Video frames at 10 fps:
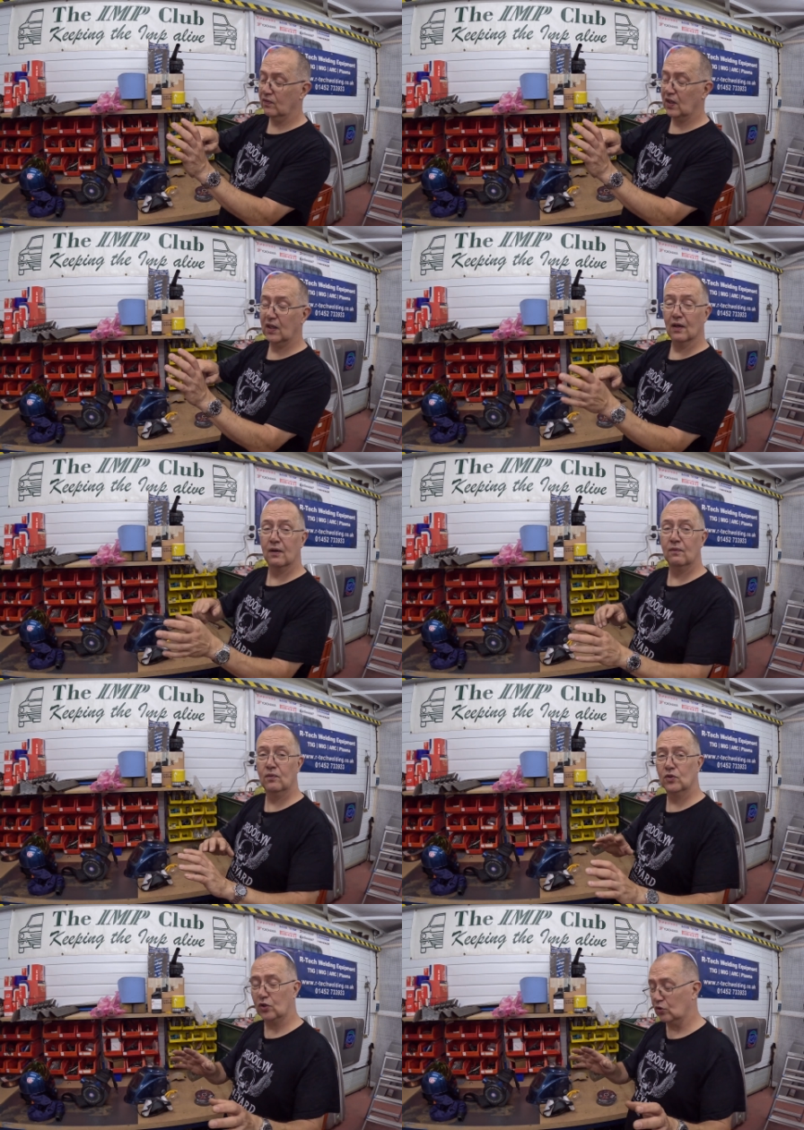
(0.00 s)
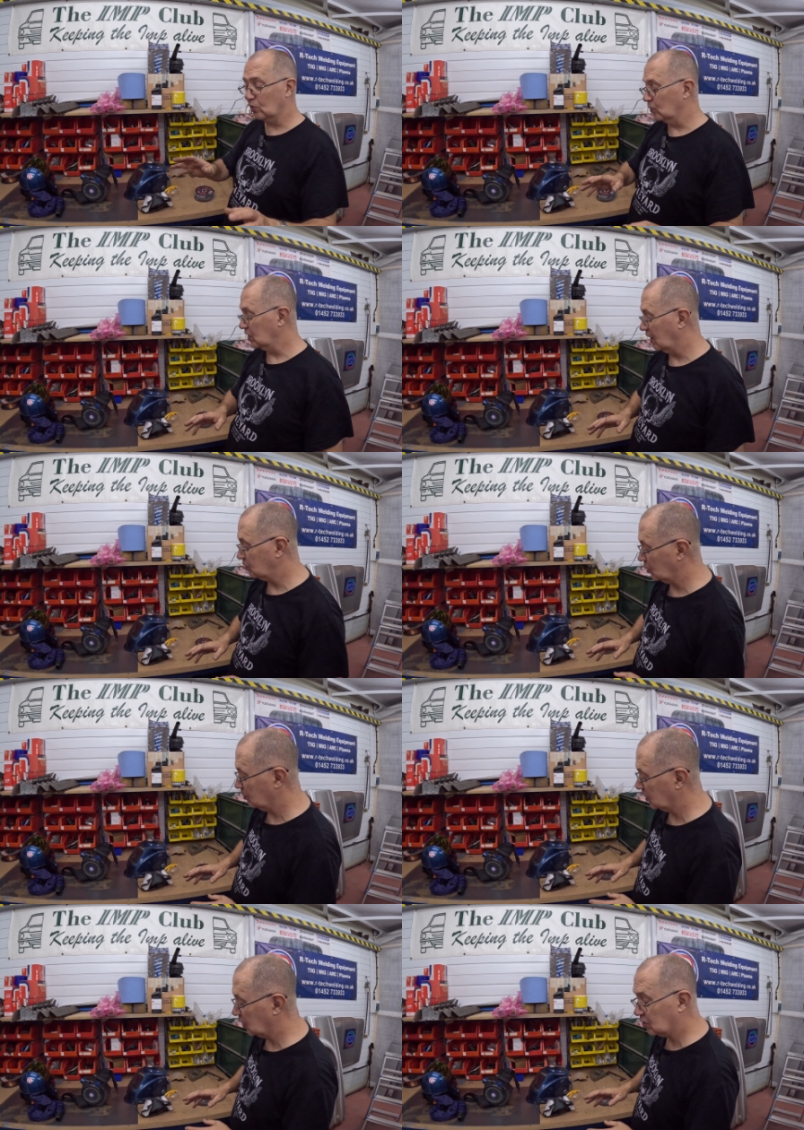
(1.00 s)
to here. Surgeon was an absolute
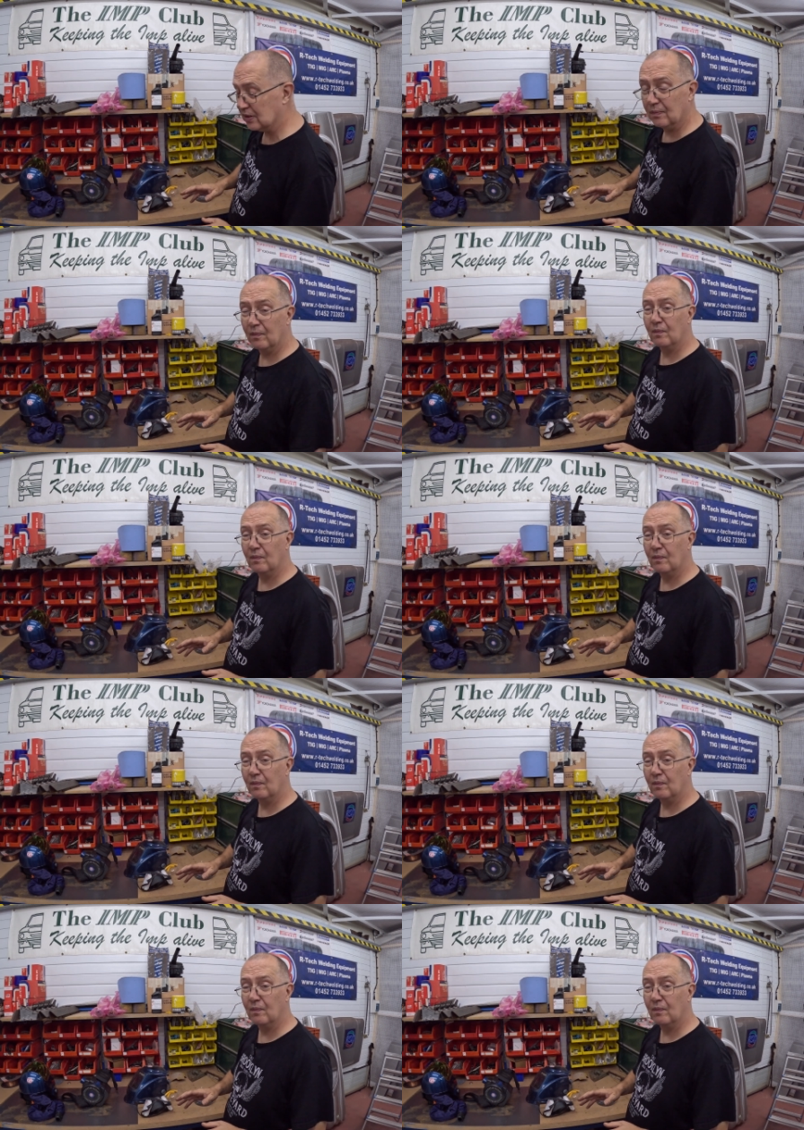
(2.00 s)
magician.